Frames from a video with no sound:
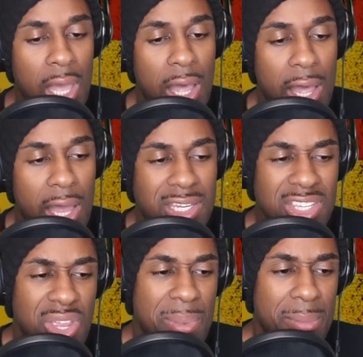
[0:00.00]

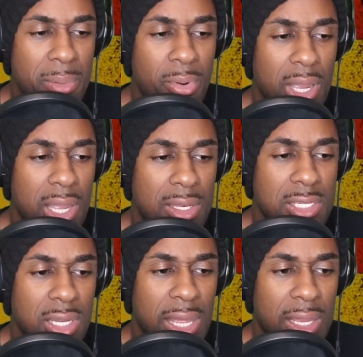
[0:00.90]
TJ Baby
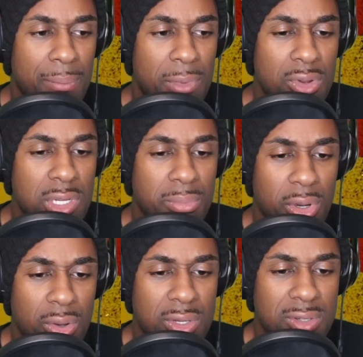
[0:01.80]
Brain's like music,
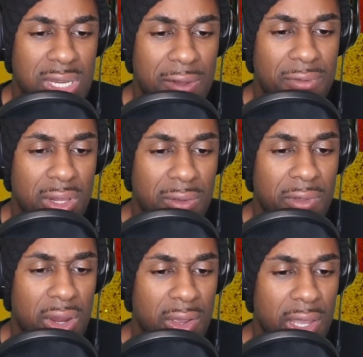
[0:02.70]
bro, is definitely
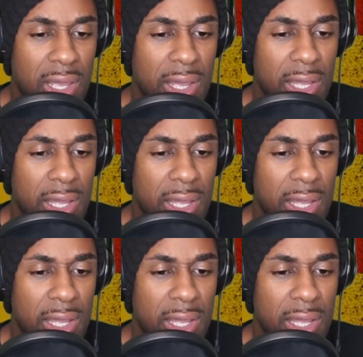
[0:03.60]
very